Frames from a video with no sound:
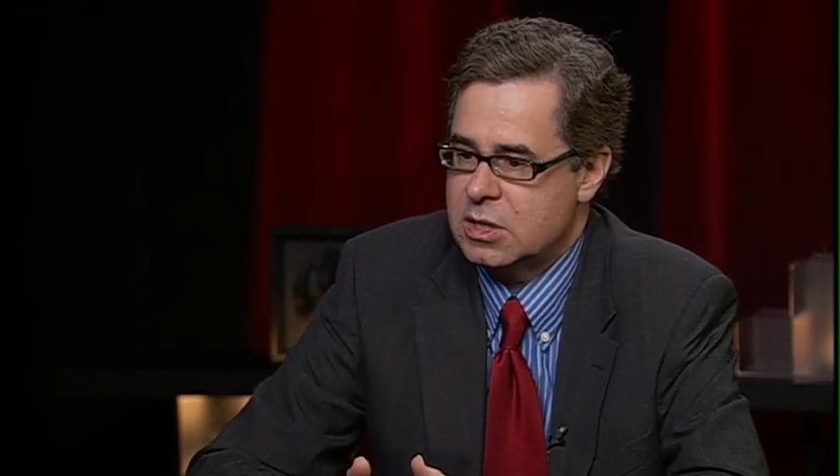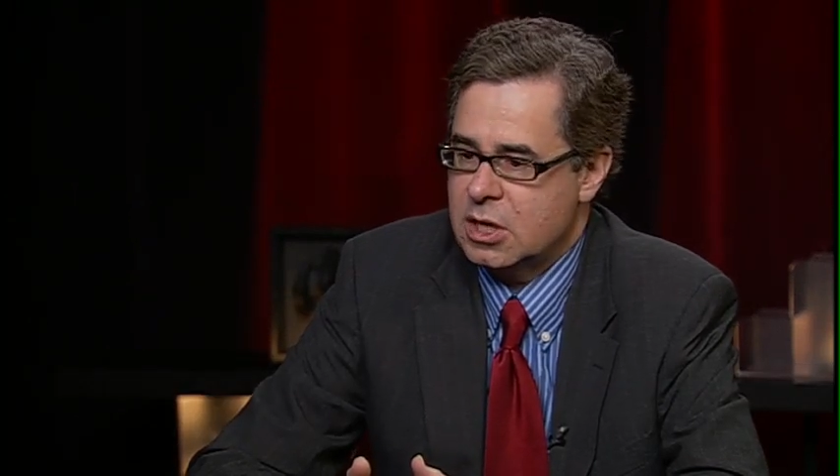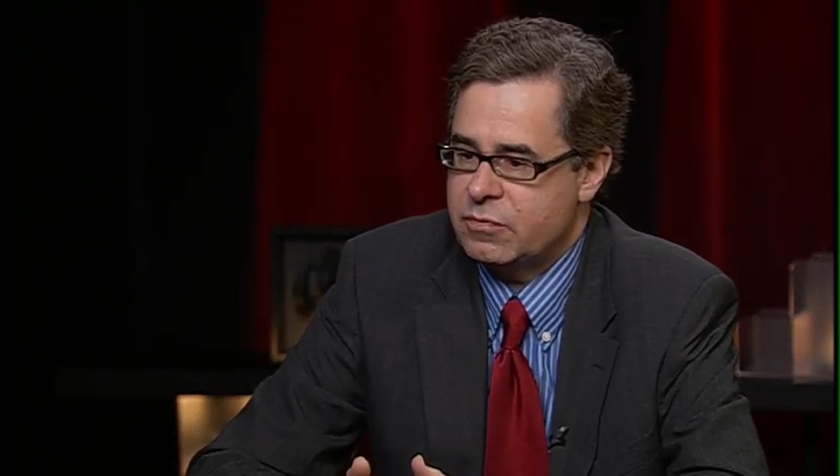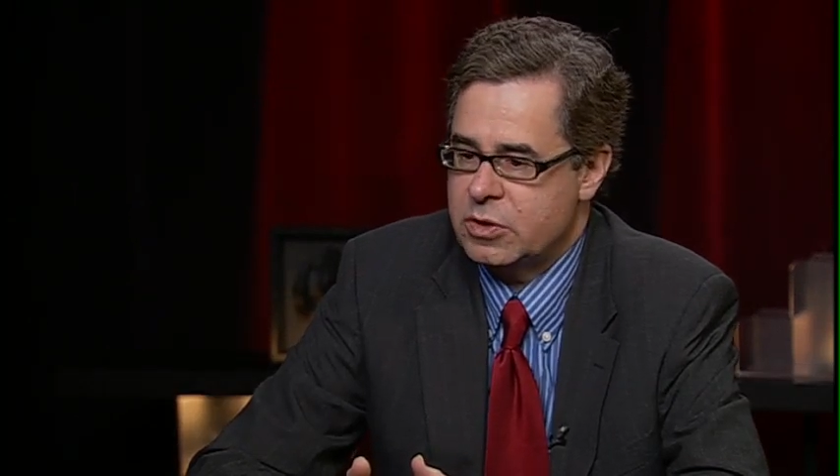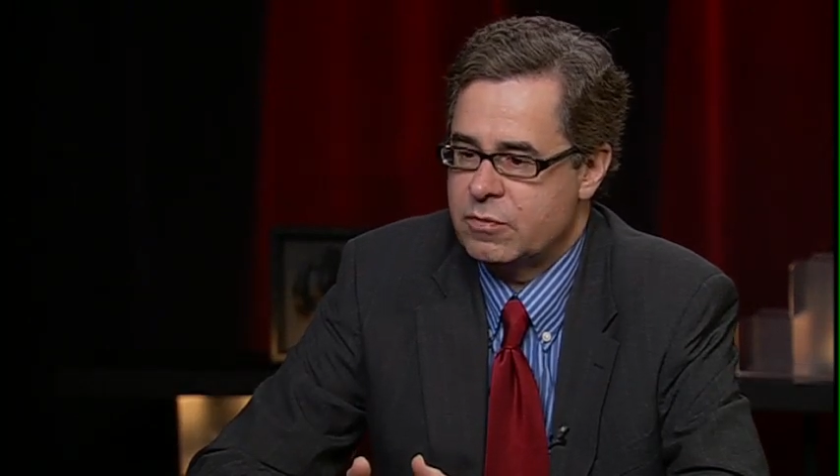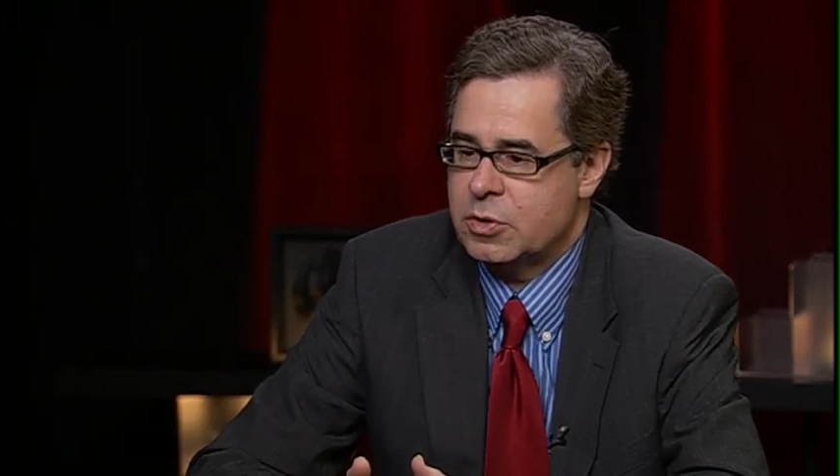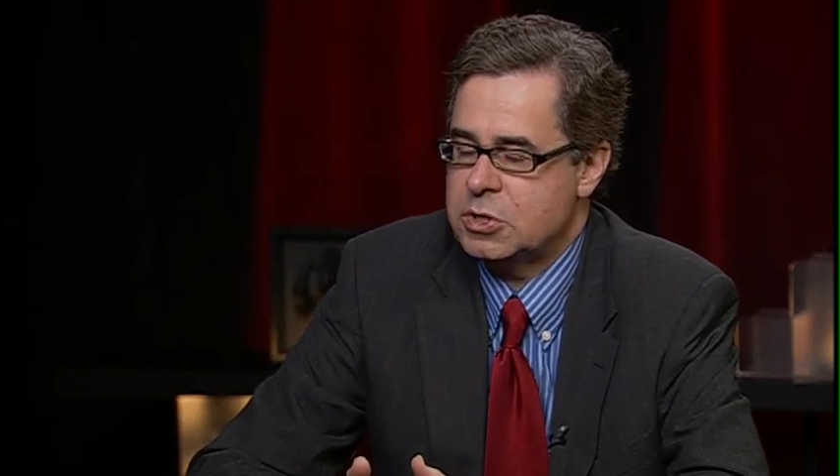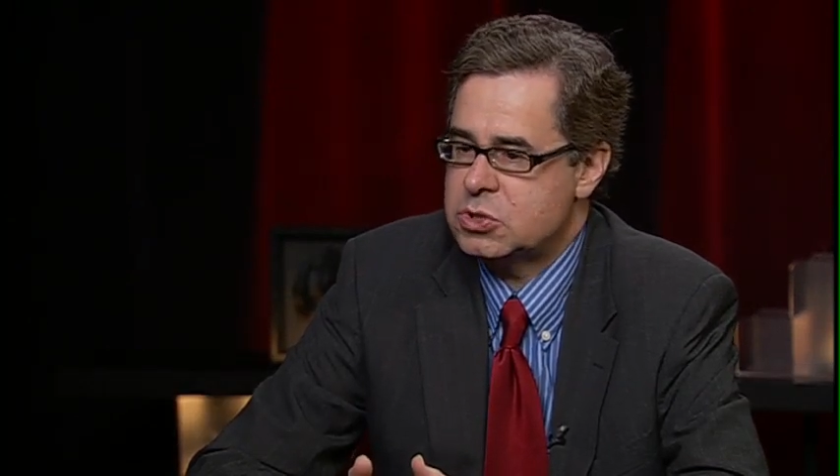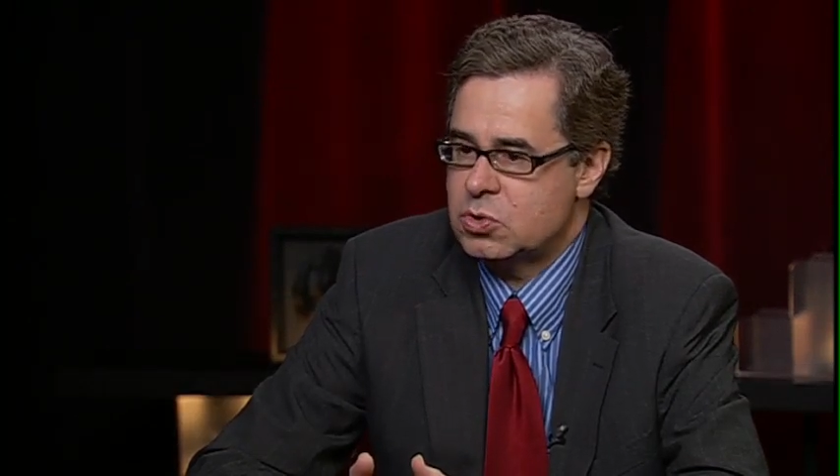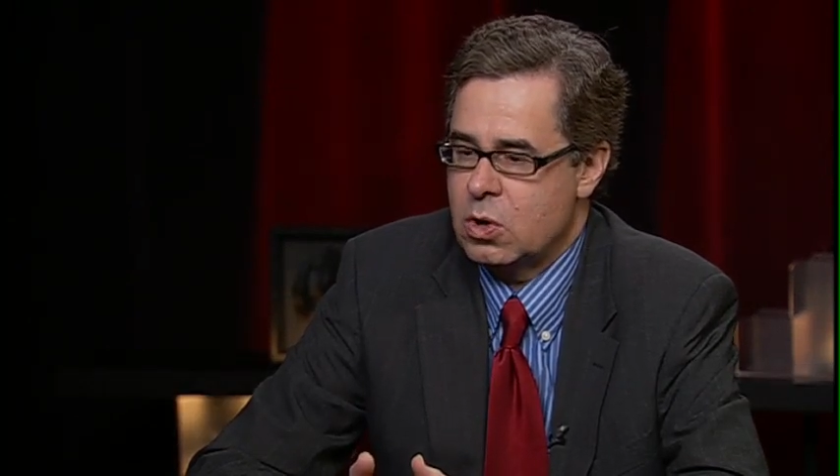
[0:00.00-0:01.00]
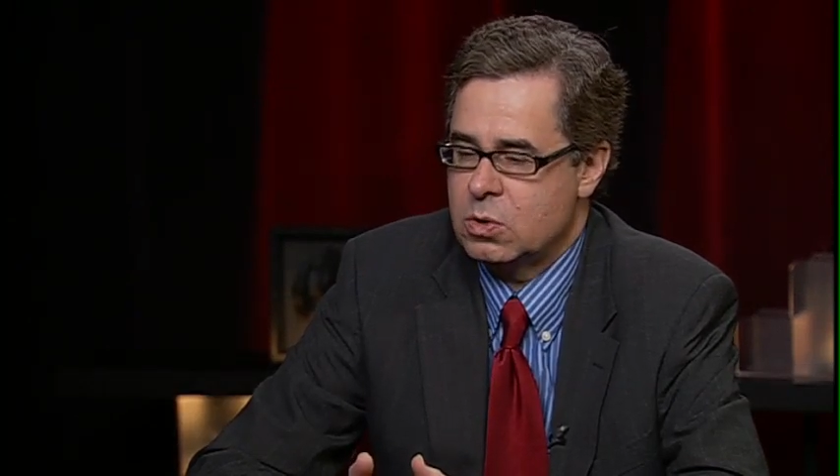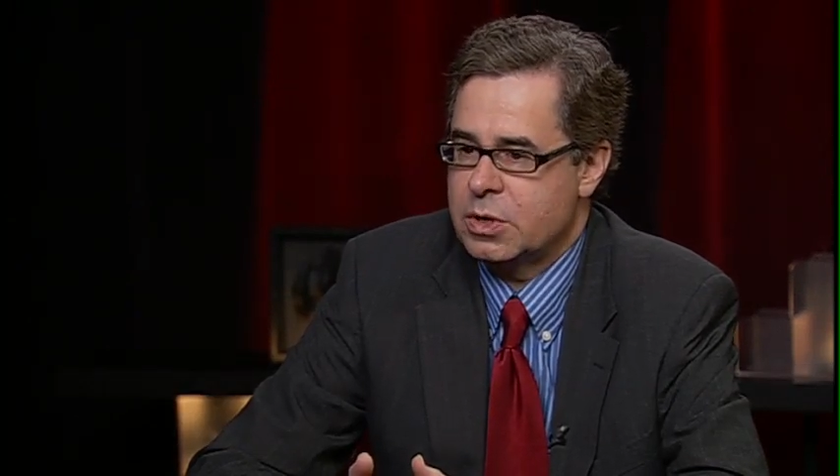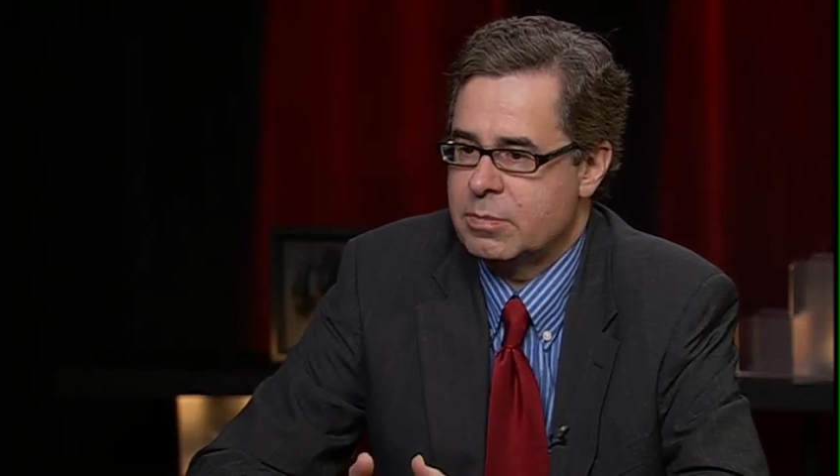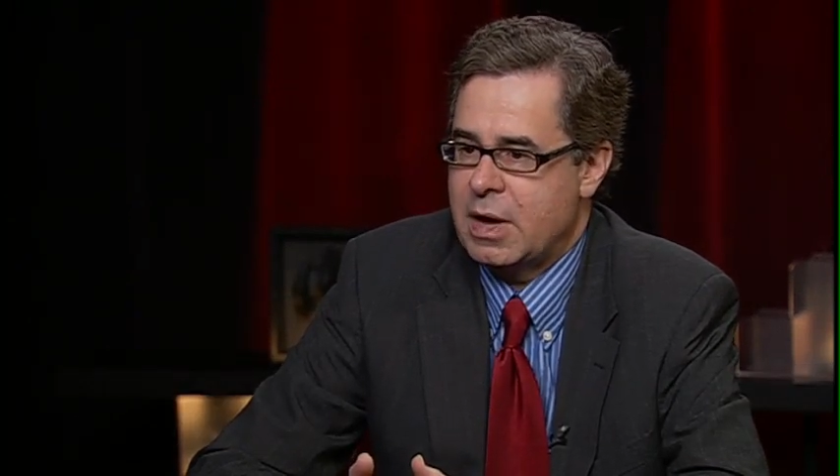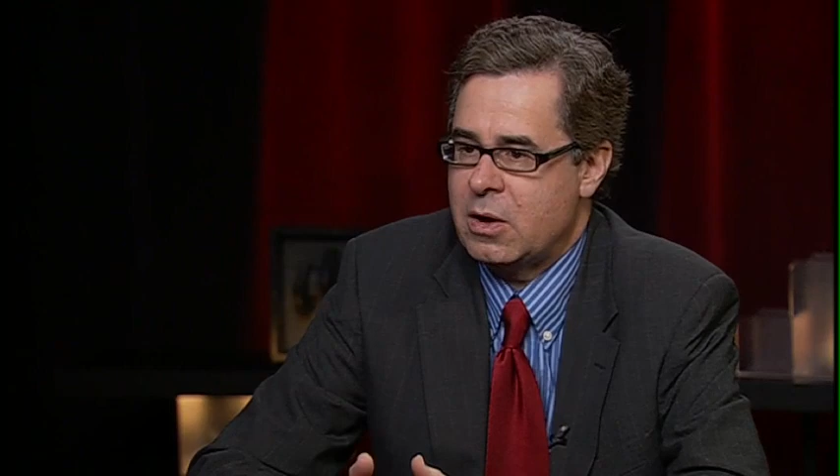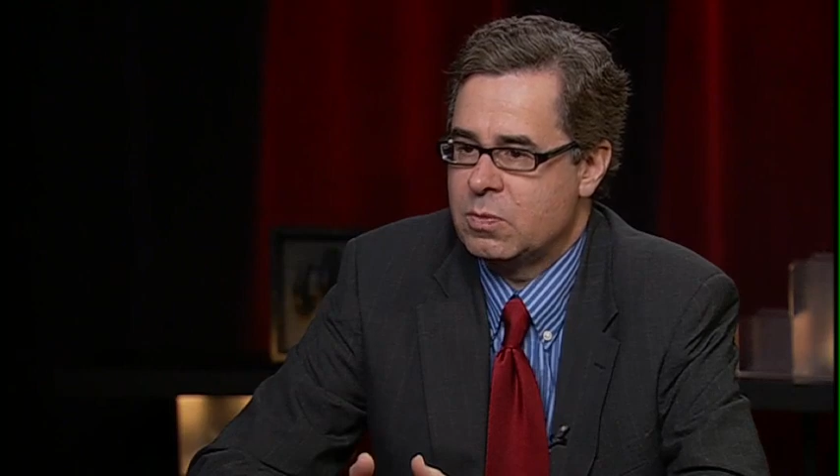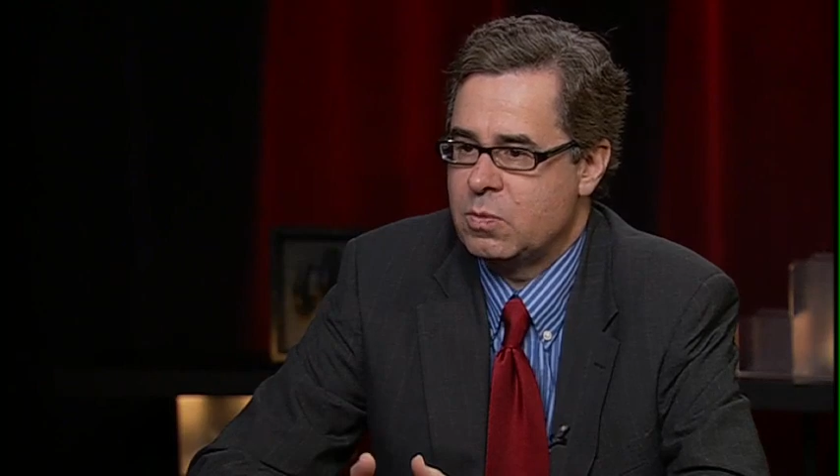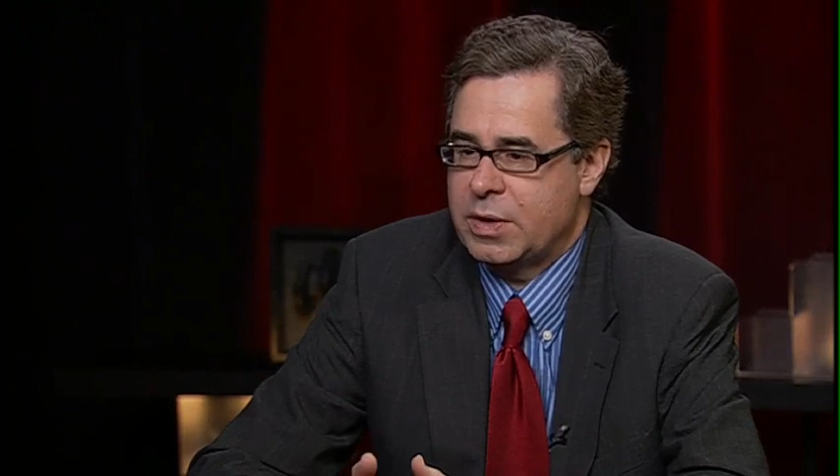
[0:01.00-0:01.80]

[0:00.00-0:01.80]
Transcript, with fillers: that they feel very strongly about.